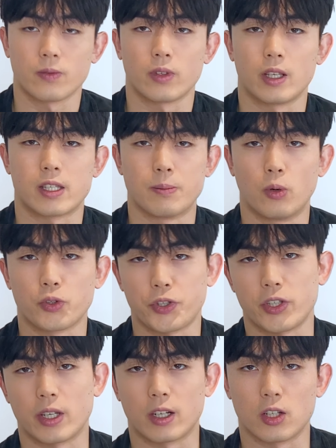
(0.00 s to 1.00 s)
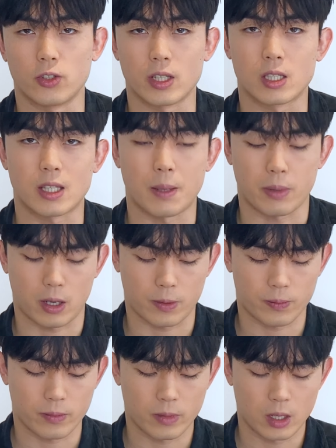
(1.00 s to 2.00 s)
It's important you include this step here.
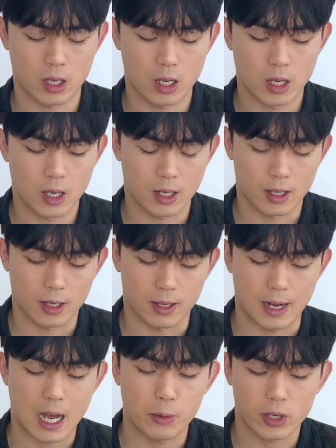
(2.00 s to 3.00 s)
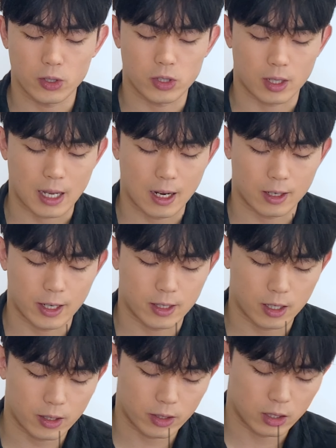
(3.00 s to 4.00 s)
Now we can use the
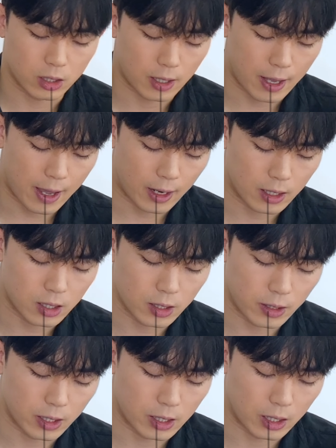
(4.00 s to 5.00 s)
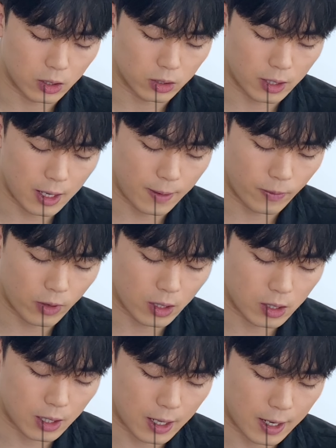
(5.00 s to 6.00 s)
calculator. So X is equal to inverse
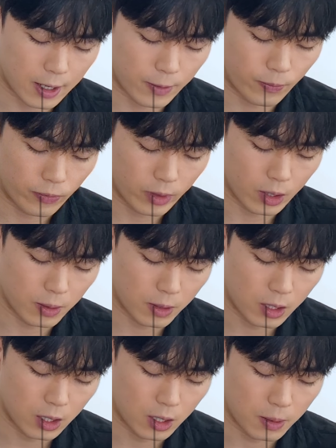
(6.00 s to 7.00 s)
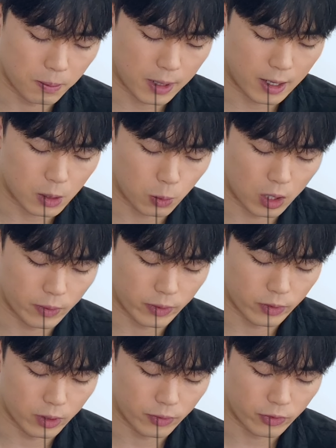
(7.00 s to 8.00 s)
tan minus 1 over
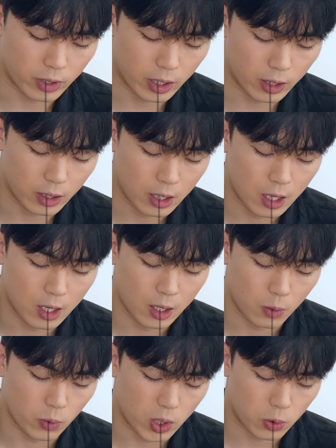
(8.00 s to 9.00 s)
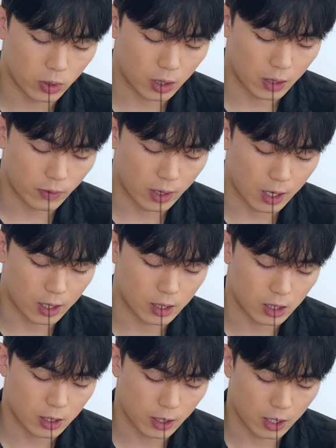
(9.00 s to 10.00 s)
root 3, which will give
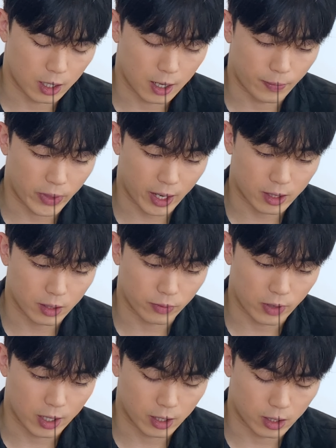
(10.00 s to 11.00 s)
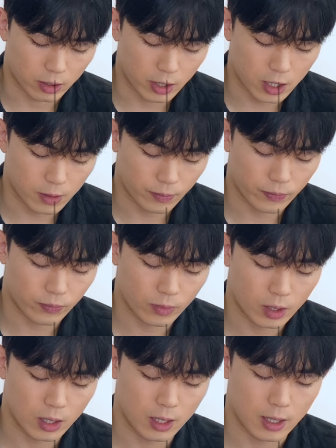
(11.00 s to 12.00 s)
us negative 30 degrees.
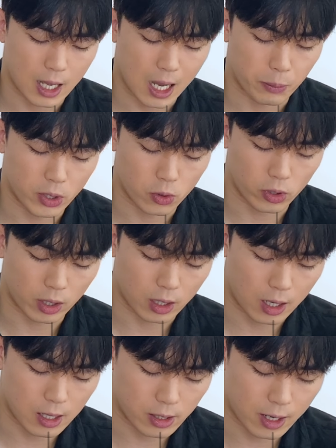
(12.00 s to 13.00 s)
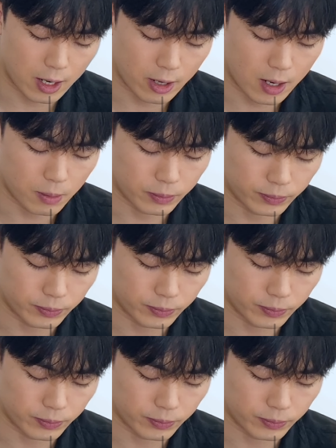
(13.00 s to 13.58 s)
And we draw the cast diagram.